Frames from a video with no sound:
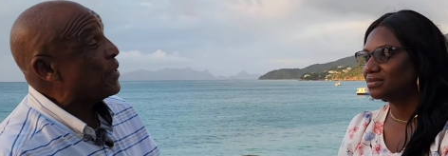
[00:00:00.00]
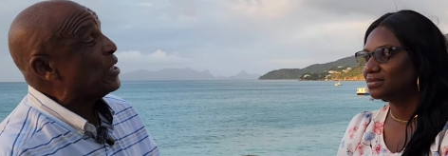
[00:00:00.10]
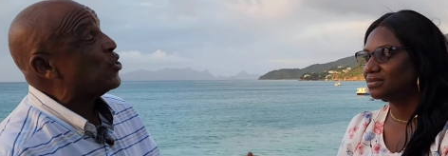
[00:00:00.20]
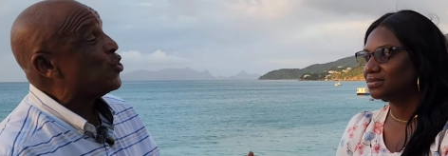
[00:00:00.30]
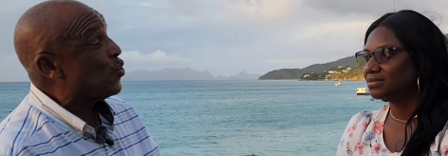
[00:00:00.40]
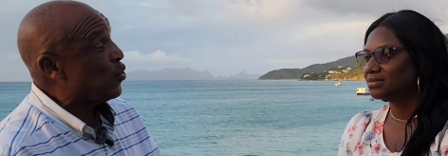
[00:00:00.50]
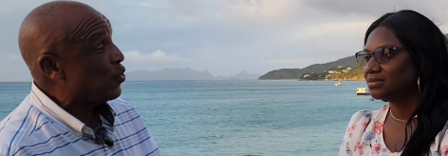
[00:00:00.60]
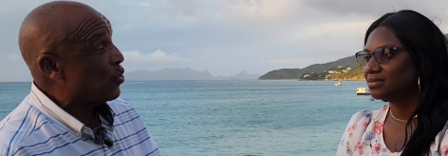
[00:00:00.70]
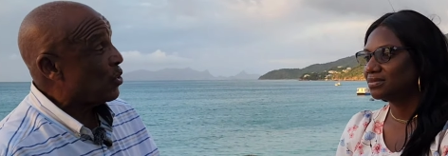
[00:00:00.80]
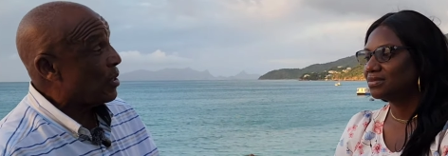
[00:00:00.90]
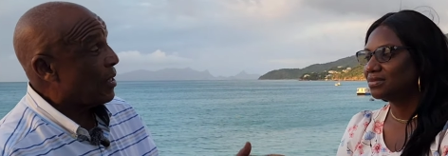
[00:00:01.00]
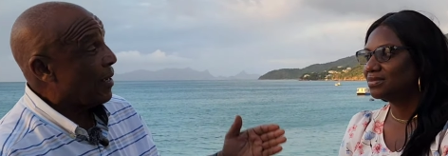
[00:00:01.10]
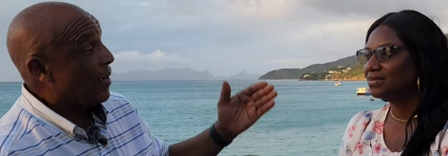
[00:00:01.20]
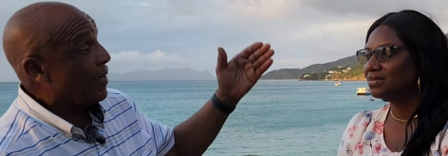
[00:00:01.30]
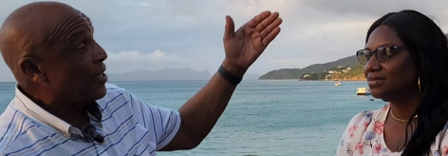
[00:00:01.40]
Speaker 1: big to do
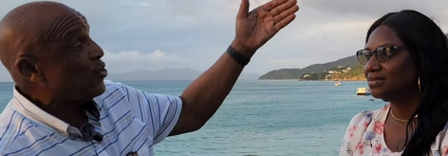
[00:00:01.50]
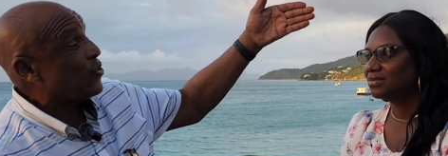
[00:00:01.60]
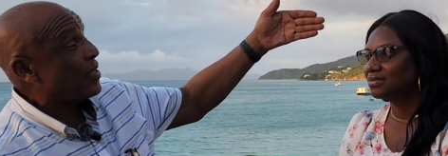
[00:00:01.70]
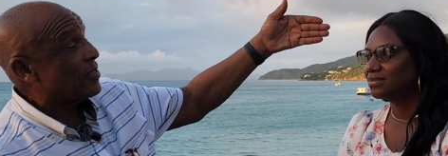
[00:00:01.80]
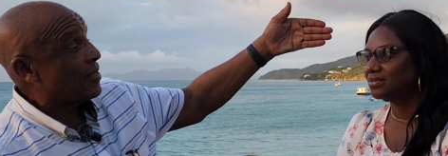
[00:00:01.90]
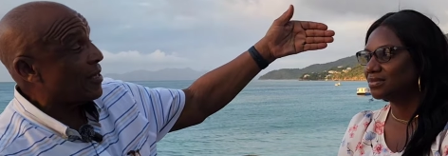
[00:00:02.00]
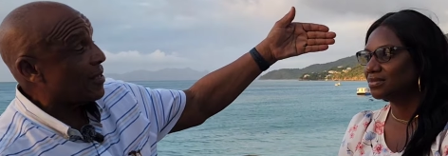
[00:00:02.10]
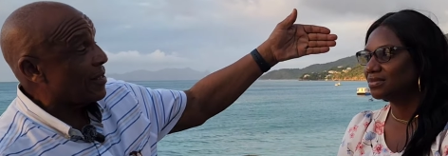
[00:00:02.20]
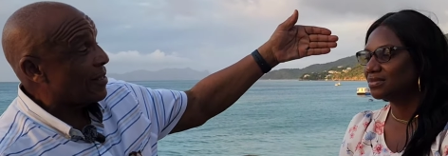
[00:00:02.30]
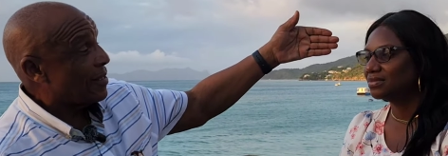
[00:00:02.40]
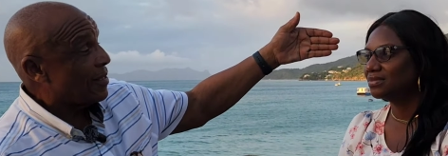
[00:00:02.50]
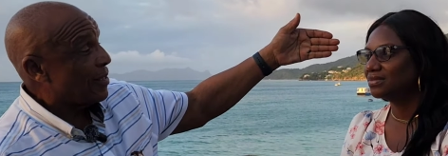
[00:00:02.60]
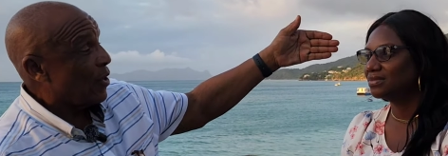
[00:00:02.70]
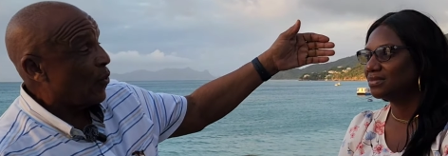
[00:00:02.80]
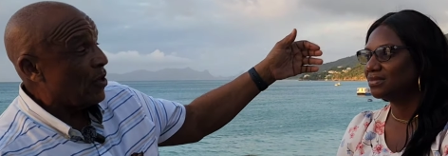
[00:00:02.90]
in junior sec
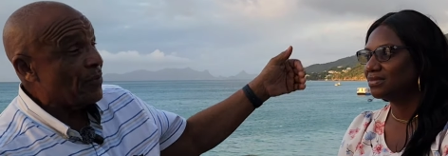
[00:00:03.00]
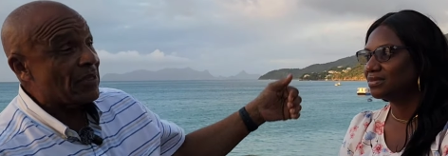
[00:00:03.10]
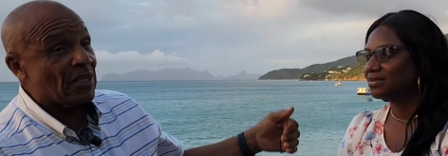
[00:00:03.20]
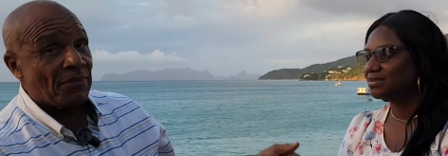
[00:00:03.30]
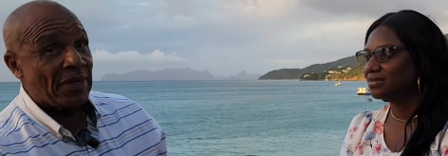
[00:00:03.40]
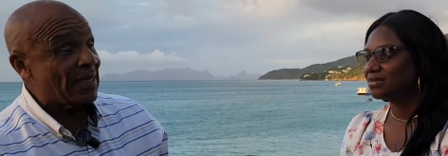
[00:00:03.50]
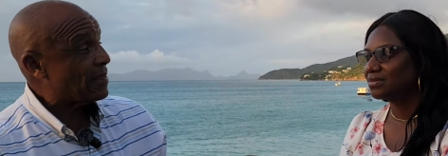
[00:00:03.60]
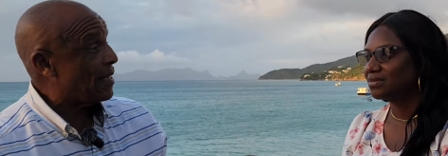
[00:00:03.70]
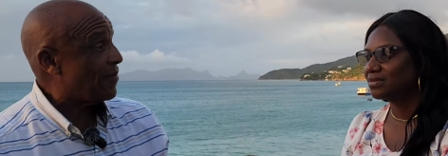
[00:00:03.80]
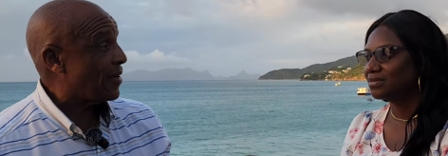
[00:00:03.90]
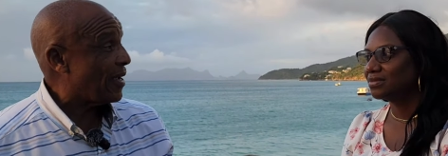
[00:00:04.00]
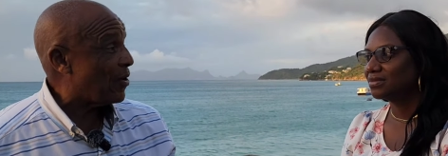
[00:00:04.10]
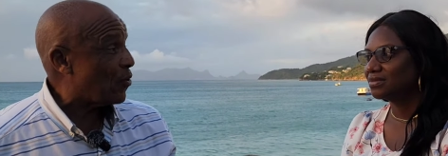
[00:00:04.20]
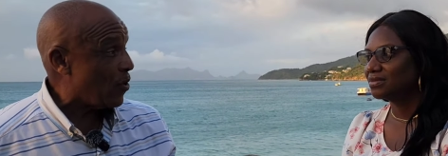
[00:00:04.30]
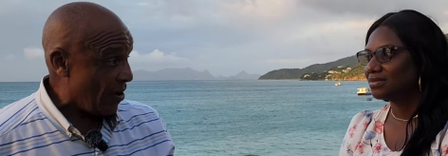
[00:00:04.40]
with Mr. Blaze and
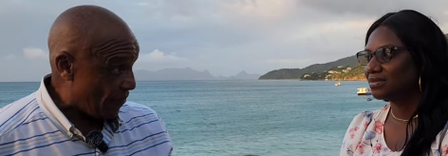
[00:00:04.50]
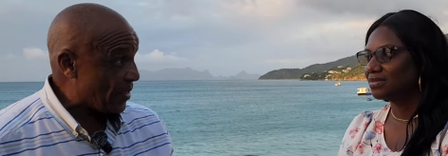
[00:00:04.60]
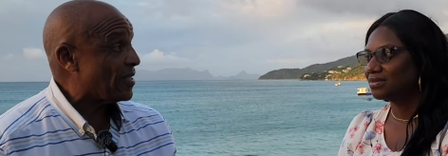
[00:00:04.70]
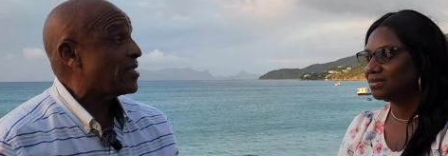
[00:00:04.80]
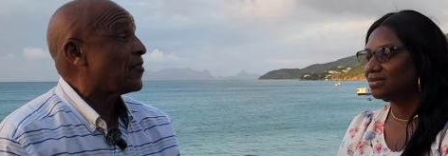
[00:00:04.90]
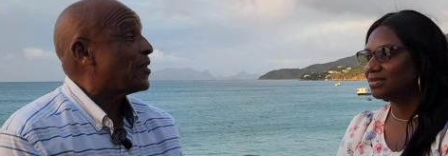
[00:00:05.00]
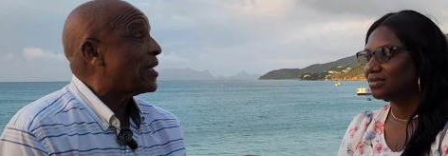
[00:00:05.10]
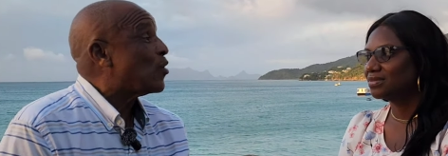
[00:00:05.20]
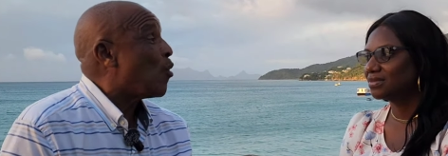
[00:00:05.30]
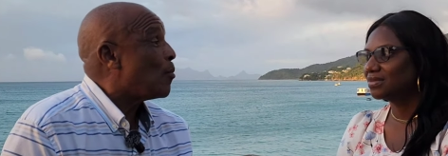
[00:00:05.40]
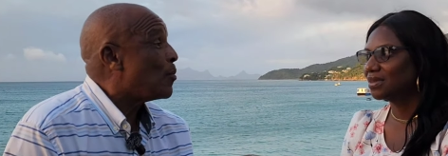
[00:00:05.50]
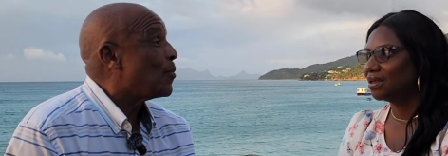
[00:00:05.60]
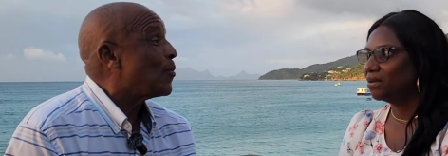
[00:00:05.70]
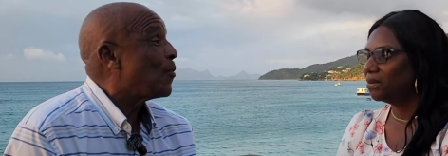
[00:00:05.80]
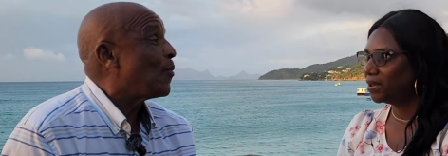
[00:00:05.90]
Hafa who have pictures of it at home.
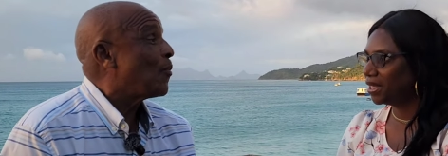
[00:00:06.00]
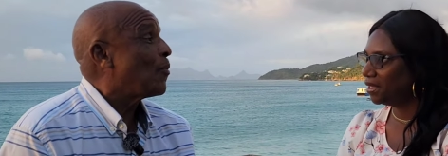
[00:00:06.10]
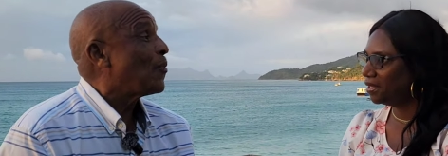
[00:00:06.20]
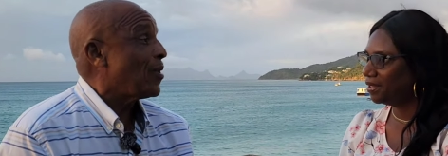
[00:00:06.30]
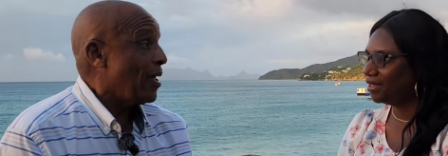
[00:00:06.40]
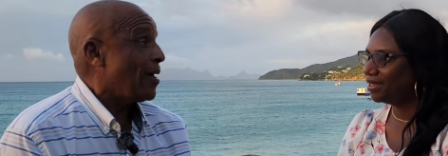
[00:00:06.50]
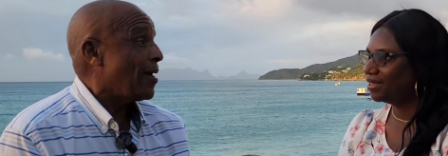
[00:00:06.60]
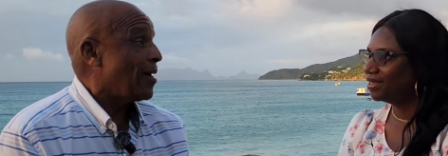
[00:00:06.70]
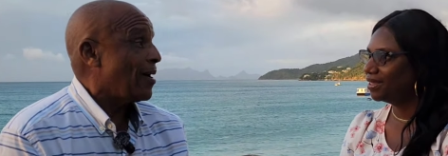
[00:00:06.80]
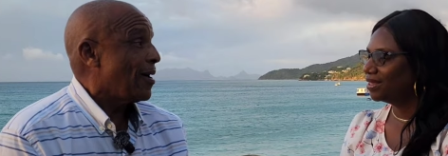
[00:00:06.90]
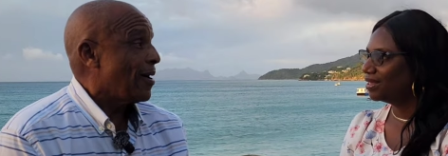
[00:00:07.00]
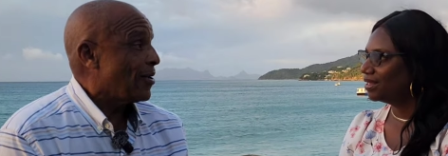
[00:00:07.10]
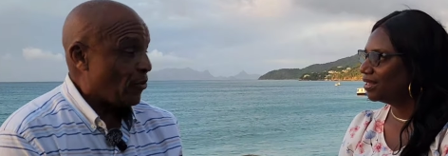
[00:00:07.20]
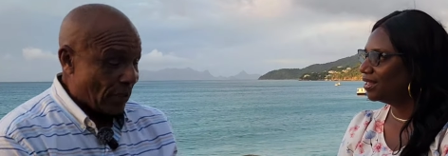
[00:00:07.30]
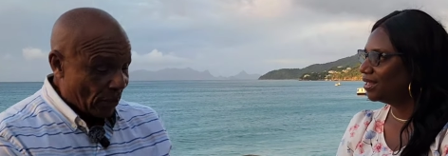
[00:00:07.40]
Speaker 2: Okay. Yeah.
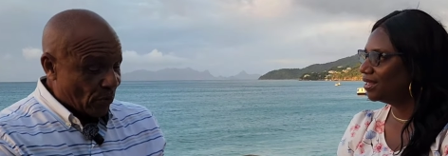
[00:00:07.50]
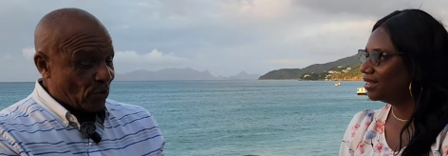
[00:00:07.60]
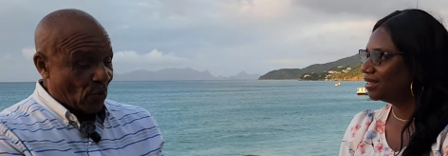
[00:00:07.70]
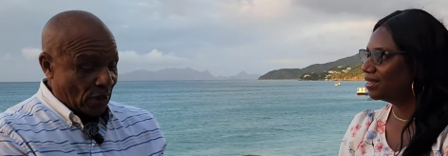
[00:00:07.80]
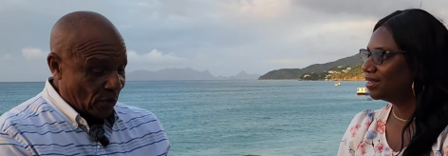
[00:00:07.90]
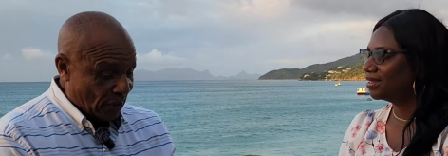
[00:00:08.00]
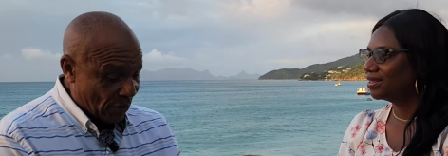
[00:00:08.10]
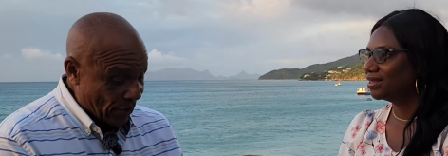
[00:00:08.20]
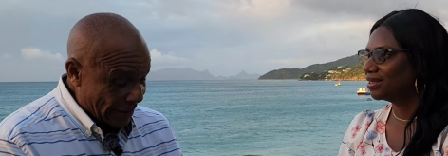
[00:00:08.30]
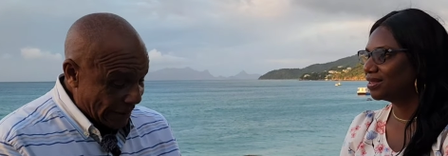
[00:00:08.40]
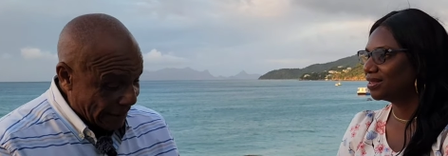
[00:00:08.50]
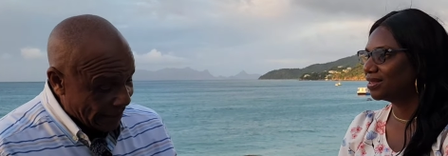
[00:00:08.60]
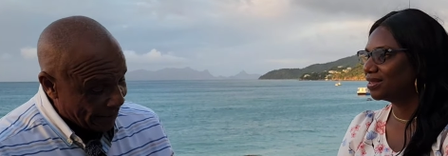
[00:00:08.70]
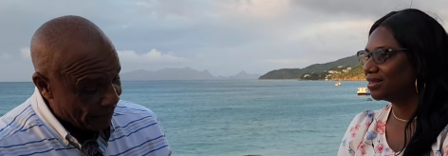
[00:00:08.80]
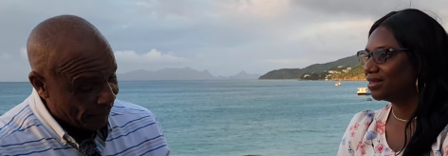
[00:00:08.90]
Speaker 1: So that was one thing we did.
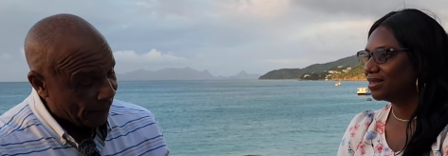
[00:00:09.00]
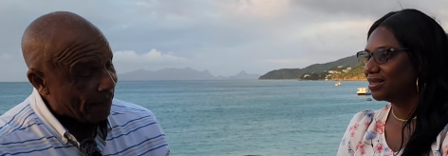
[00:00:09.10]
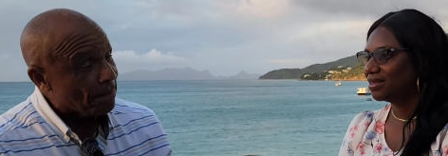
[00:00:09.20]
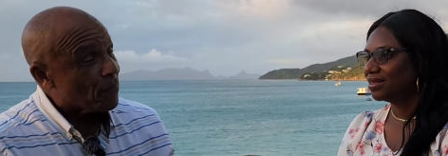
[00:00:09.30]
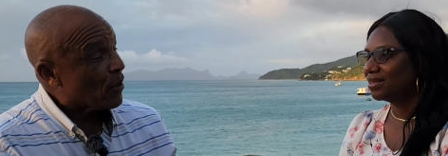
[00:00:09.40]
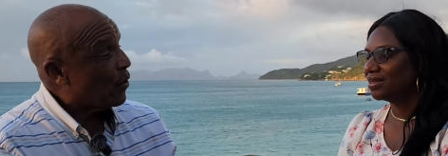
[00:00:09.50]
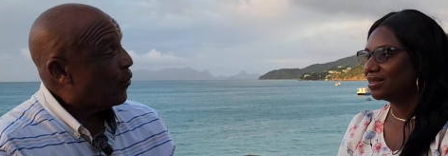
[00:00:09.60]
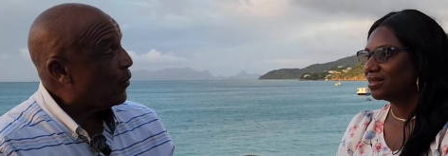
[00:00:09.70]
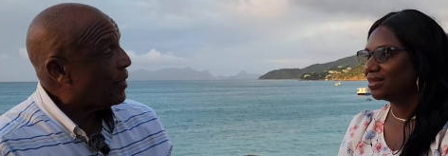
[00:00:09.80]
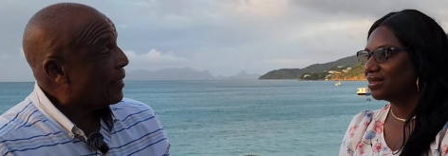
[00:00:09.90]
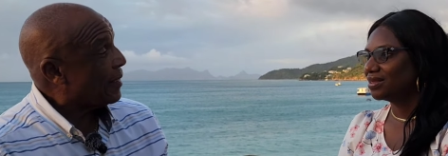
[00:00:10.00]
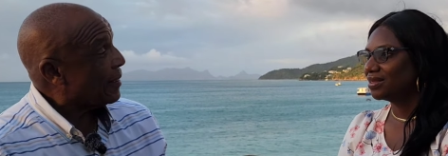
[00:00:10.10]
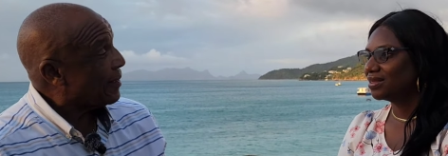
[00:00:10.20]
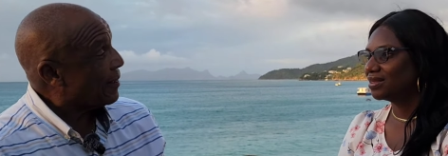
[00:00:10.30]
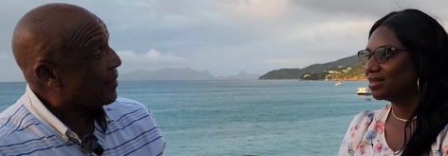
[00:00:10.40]
We
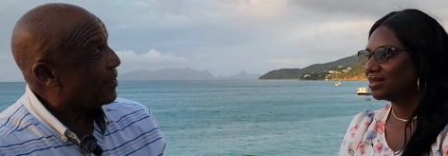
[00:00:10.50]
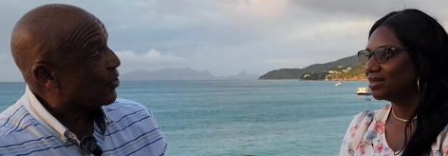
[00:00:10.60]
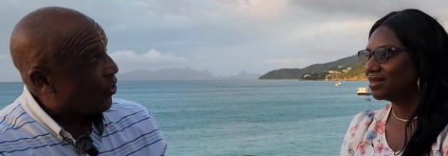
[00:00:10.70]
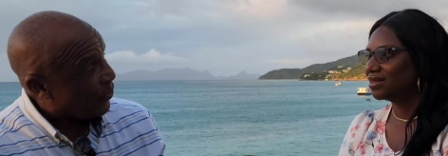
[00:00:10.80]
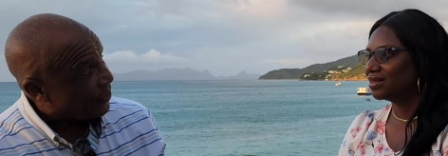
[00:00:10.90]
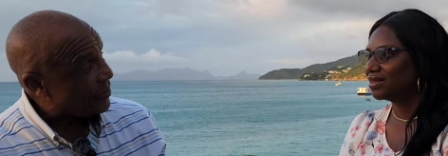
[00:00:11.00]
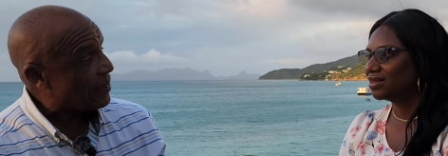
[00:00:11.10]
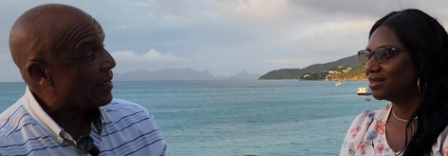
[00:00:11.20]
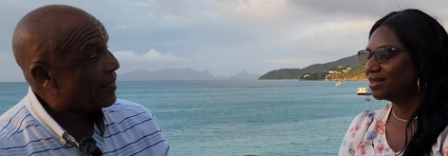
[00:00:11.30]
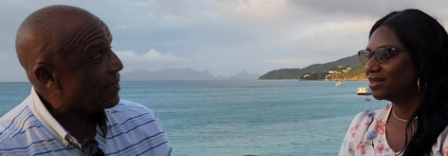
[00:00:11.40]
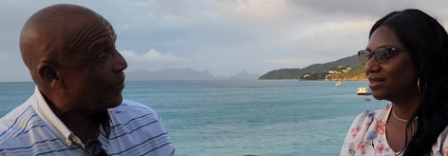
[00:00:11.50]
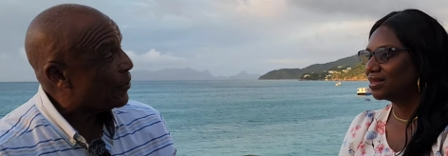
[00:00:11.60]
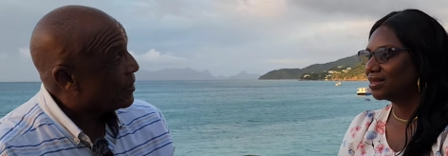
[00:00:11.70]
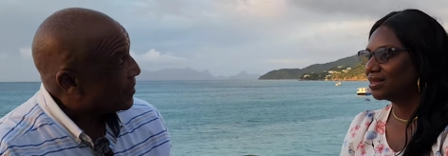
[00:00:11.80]
encouraged and we